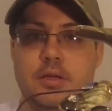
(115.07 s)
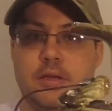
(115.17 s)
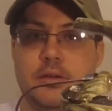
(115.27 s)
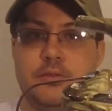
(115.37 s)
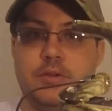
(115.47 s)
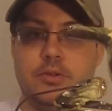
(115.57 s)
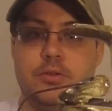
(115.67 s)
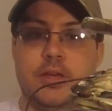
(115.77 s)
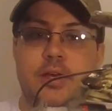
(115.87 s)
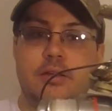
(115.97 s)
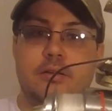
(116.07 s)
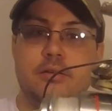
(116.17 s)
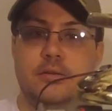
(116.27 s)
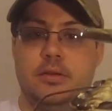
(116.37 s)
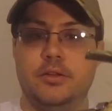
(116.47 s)
After you do that,
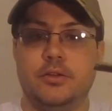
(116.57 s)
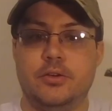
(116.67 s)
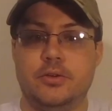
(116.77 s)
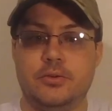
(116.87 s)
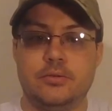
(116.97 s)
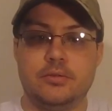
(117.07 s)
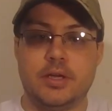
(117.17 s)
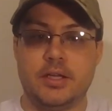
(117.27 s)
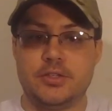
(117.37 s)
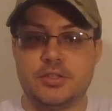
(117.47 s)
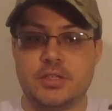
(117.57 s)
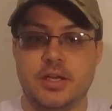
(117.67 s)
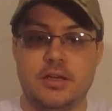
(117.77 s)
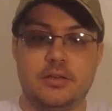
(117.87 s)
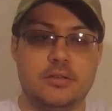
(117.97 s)
you know, I just
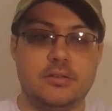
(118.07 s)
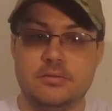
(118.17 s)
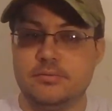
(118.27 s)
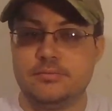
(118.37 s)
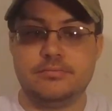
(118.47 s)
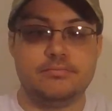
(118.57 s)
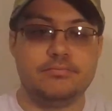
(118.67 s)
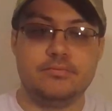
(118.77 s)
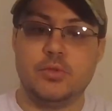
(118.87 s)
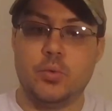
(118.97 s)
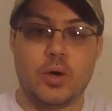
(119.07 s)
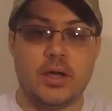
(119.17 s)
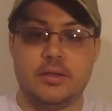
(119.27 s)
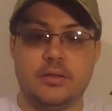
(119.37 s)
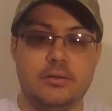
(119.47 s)
kind of
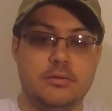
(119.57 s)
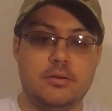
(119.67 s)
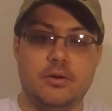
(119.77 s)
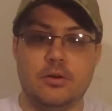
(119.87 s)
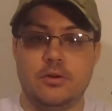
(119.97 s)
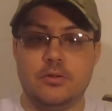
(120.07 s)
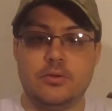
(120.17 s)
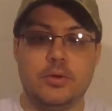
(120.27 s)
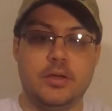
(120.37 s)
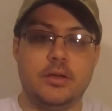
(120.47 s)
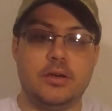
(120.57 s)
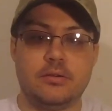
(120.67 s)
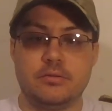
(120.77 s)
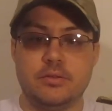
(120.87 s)
wind it all the way off.